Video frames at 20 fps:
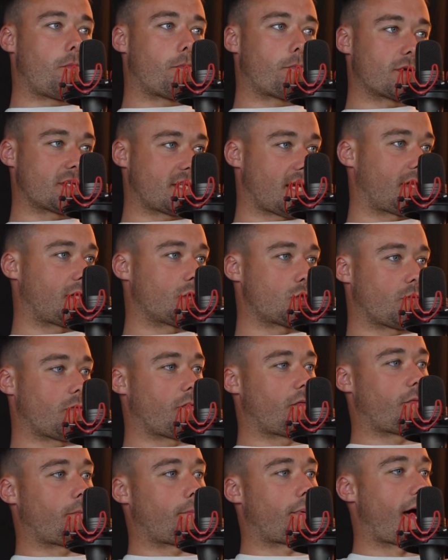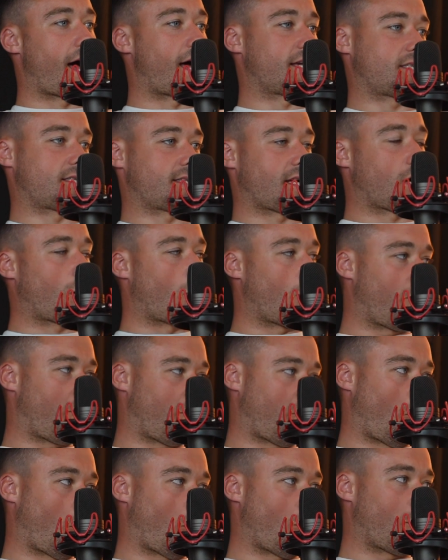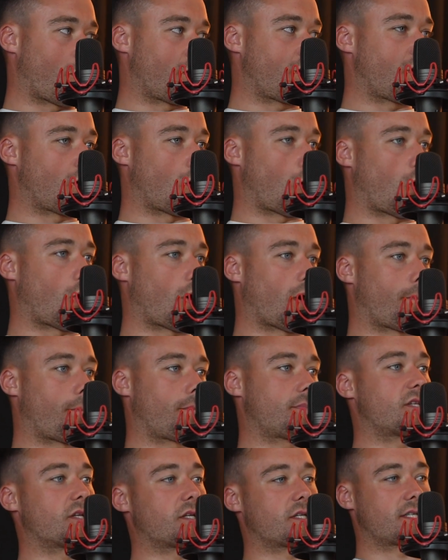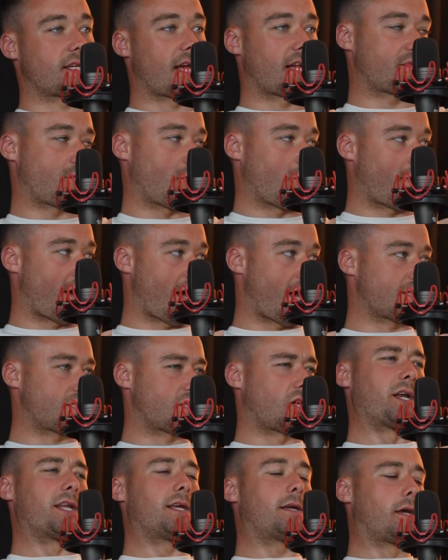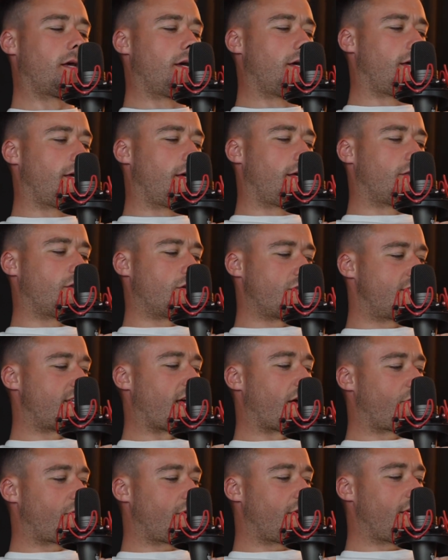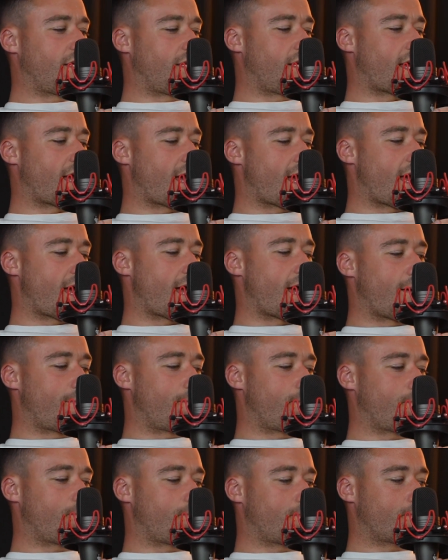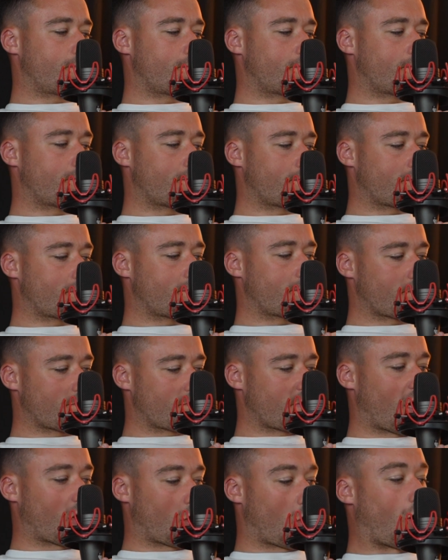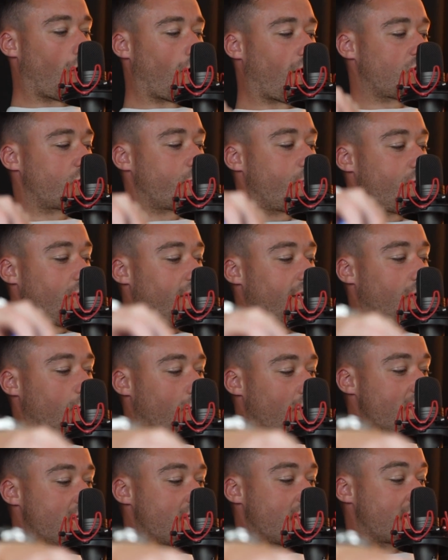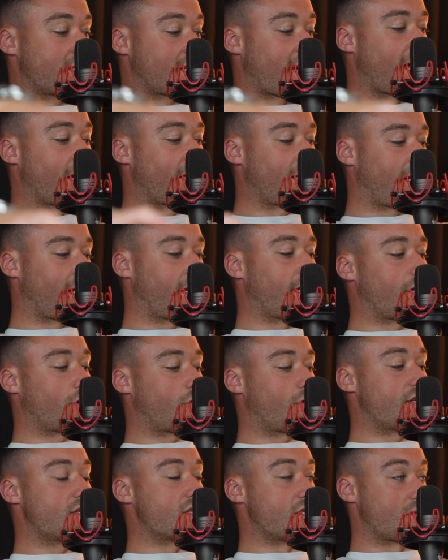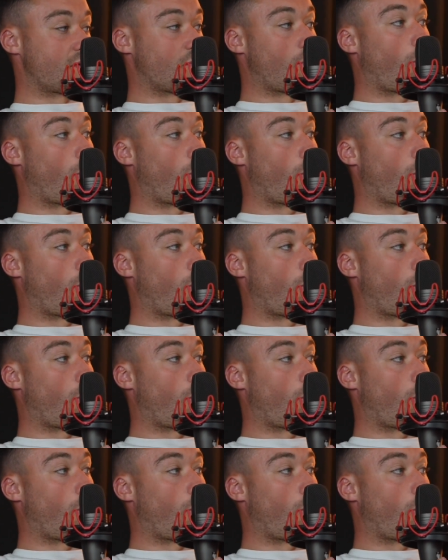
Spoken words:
percentage of passes that go forward or successful passes. I think there's definitely a correlation between increasing scanning, and it increases the